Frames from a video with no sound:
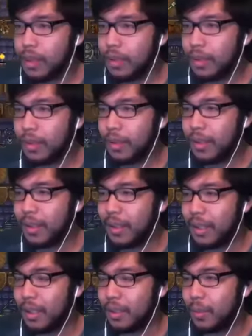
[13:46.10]
The two you
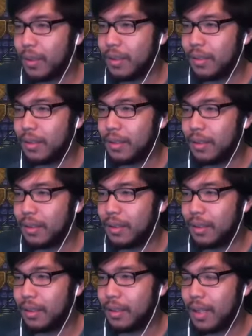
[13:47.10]
didn't get are the ones in
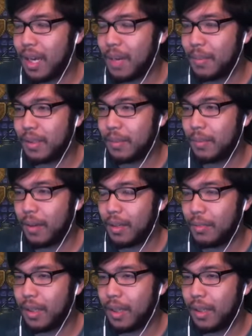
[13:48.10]
the opposite
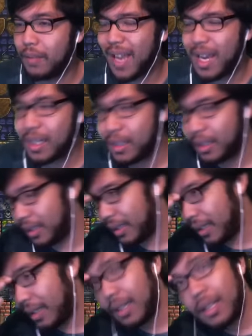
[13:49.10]
biome you have.
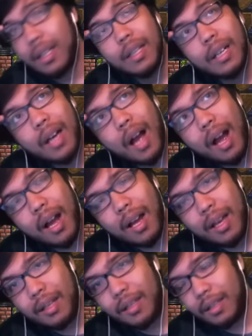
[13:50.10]
Actually,
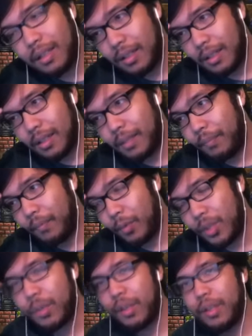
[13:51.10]

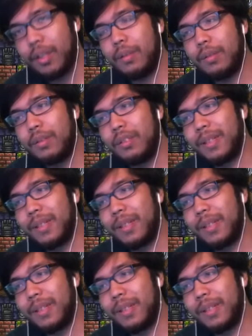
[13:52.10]
which one are those?